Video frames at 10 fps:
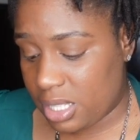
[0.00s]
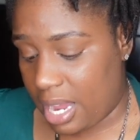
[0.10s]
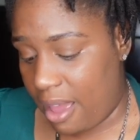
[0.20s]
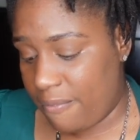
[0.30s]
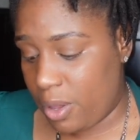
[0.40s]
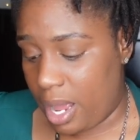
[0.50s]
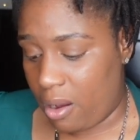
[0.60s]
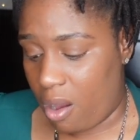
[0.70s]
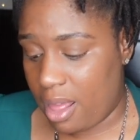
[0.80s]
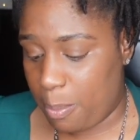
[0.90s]
just like, I feel like
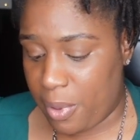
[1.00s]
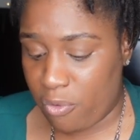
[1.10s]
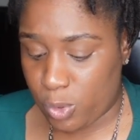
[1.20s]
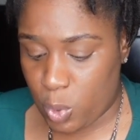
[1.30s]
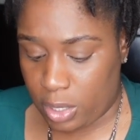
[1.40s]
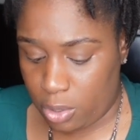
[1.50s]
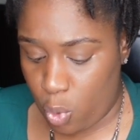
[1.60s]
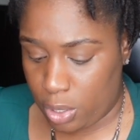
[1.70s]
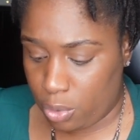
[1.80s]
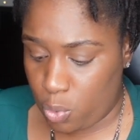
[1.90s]
all that beef was with
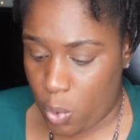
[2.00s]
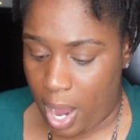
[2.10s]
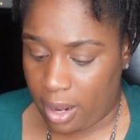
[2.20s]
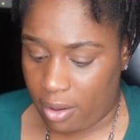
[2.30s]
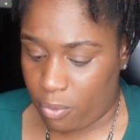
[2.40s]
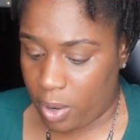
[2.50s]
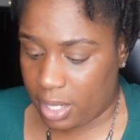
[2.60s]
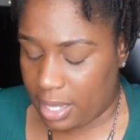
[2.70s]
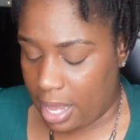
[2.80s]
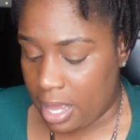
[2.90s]
Lou, and Lou, you kind of
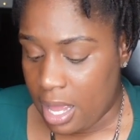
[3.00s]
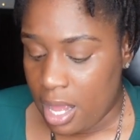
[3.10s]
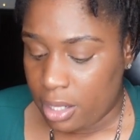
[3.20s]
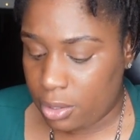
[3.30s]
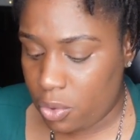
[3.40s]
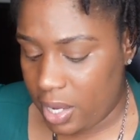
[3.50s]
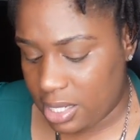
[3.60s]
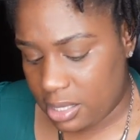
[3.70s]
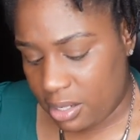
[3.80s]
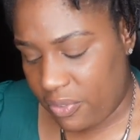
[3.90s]
avoided that. Lou
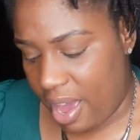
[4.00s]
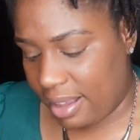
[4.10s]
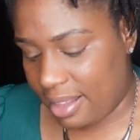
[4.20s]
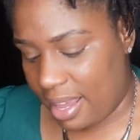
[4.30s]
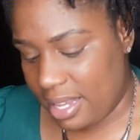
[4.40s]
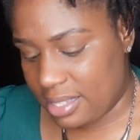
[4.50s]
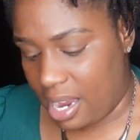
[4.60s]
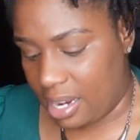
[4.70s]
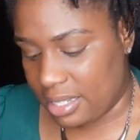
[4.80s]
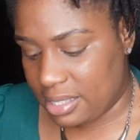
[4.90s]
hints to the fact that he's
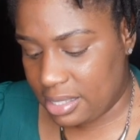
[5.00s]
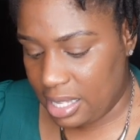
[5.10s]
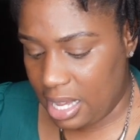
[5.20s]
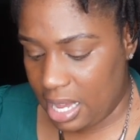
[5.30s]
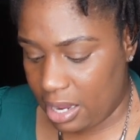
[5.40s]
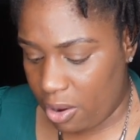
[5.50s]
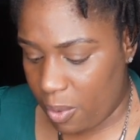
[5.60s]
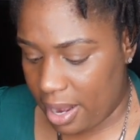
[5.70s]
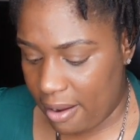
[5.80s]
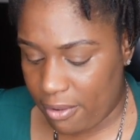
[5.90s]
kind of sick or
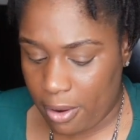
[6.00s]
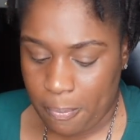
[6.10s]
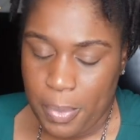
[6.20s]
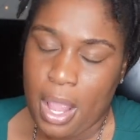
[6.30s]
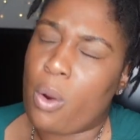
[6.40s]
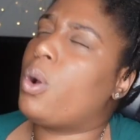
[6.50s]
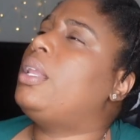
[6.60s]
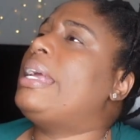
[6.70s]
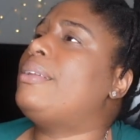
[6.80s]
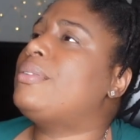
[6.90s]
whatever.
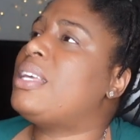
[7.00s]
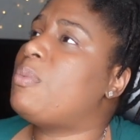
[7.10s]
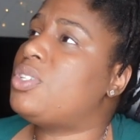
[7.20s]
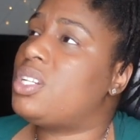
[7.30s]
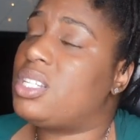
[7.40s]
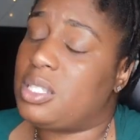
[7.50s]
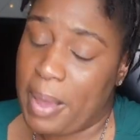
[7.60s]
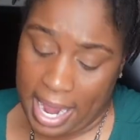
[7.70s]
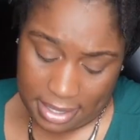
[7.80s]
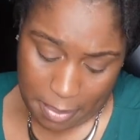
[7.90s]
Orlando said we should have just
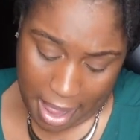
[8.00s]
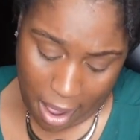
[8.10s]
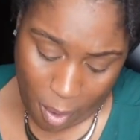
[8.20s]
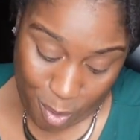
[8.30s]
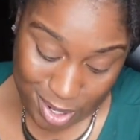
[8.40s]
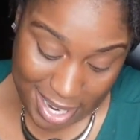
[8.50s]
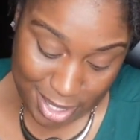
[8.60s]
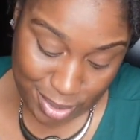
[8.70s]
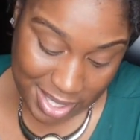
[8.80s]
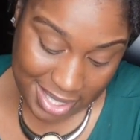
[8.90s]
packed him out.
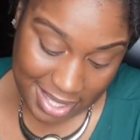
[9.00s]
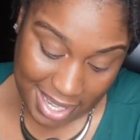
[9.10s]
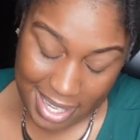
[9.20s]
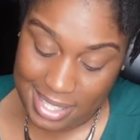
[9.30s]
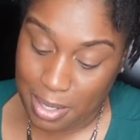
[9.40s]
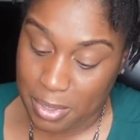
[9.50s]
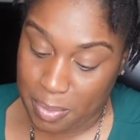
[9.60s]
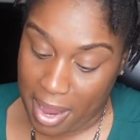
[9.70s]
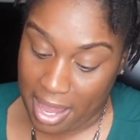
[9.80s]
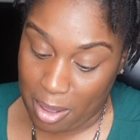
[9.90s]
Orlando just said that because he was
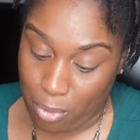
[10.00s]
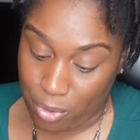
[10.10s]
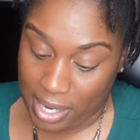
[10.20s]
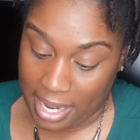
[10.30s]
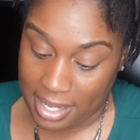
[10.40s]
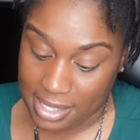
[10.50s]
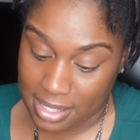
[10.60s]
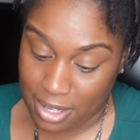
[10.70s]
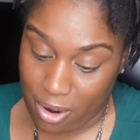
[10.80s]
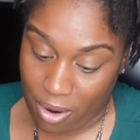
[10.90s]
mad he pulled that Disney